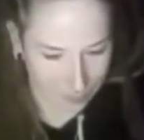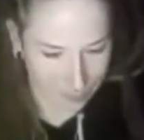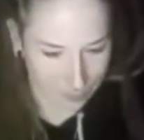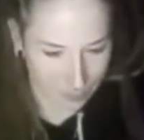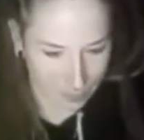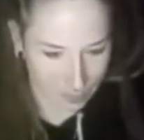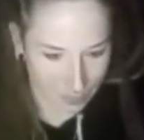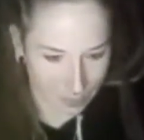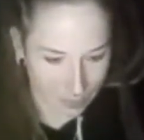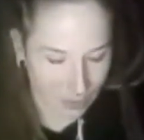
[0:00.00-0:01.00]
I was
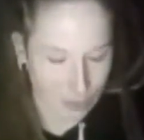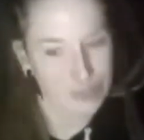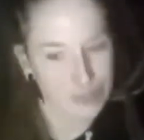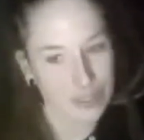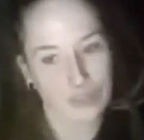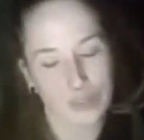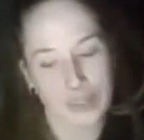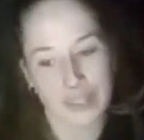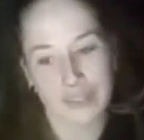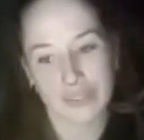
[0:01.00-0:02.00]
never in danger.
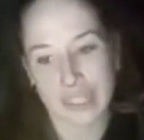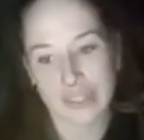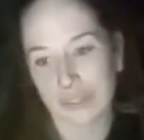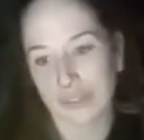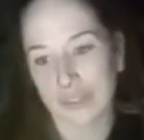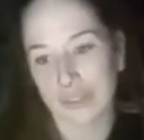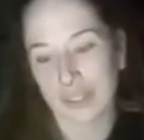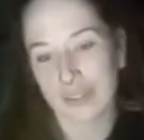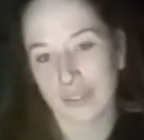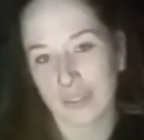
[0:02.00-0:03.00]
That's the kind
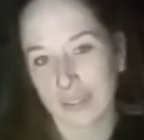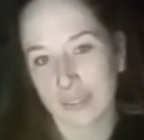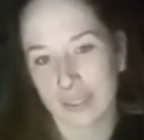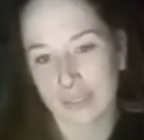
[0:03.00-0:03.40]
of thing.